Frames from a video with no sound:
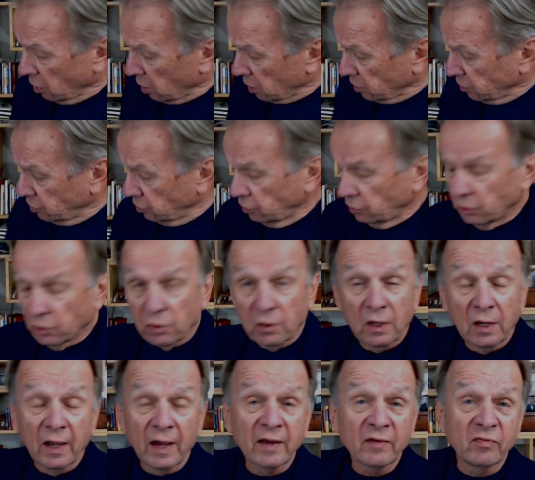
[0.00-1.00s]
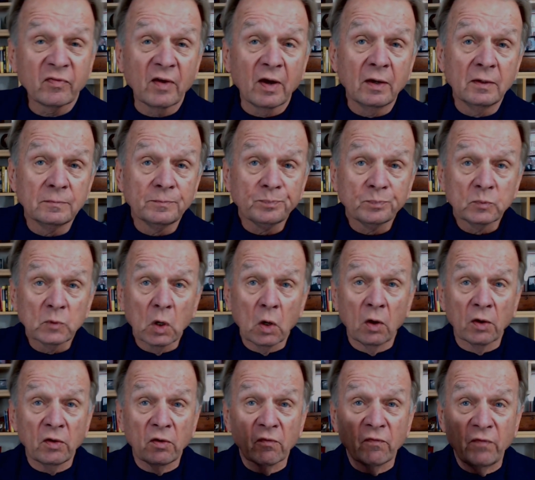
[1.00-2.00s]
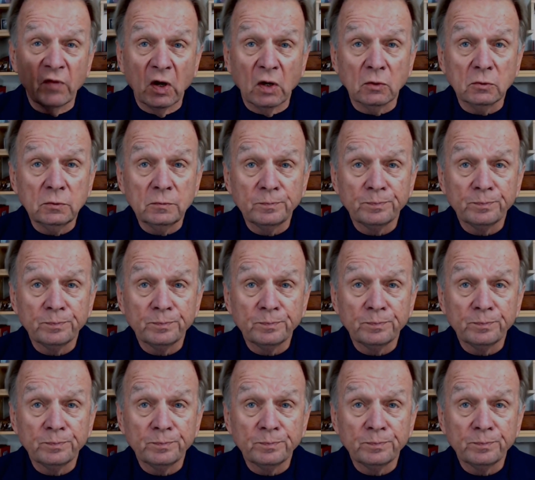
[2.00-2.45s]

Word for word: to your Alexa on your phone.